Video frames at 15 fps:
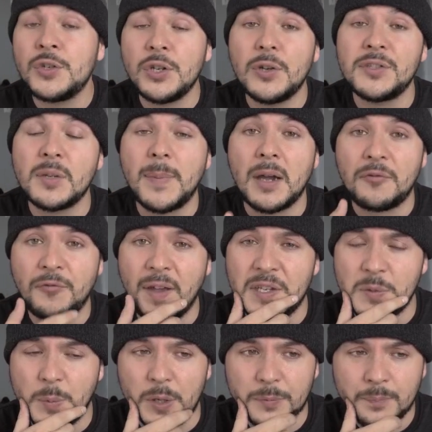news about
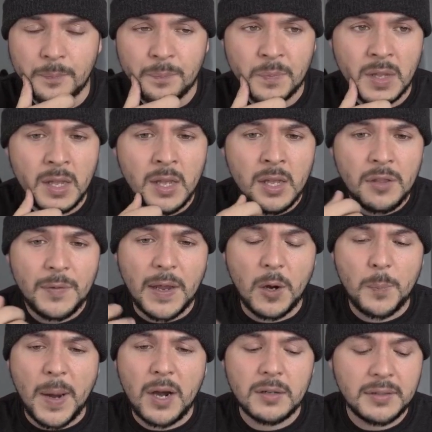Facebook. They
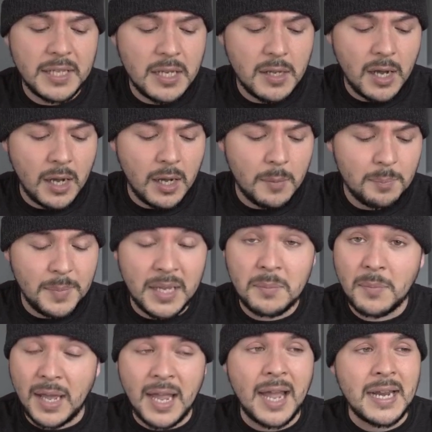are apparently
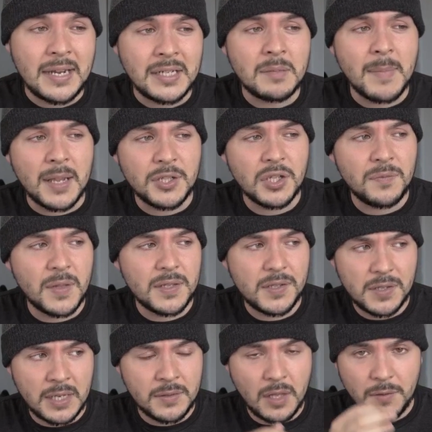being, I did mention
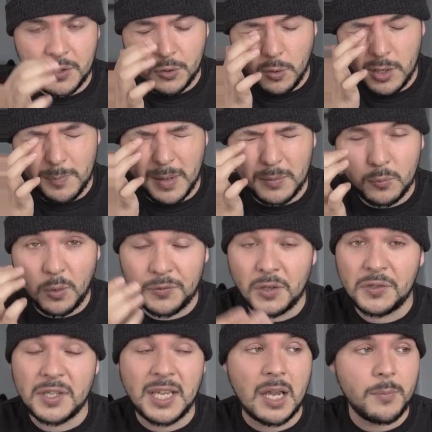this in another story, but with
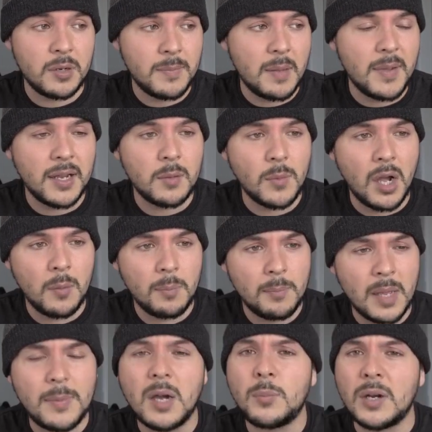Tulsi Gabbard, maybe
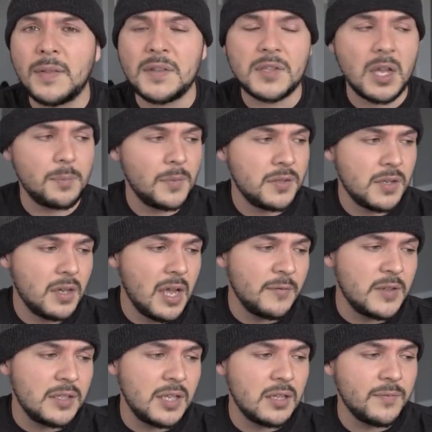I'll bring this up. There's a
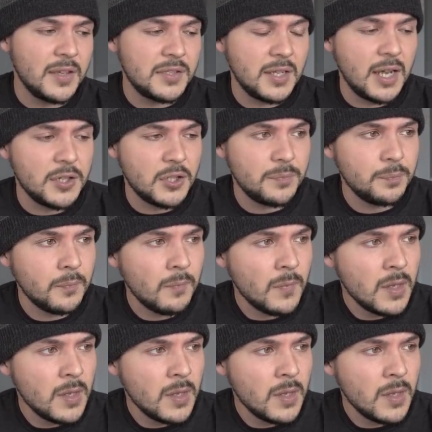FTC investigation.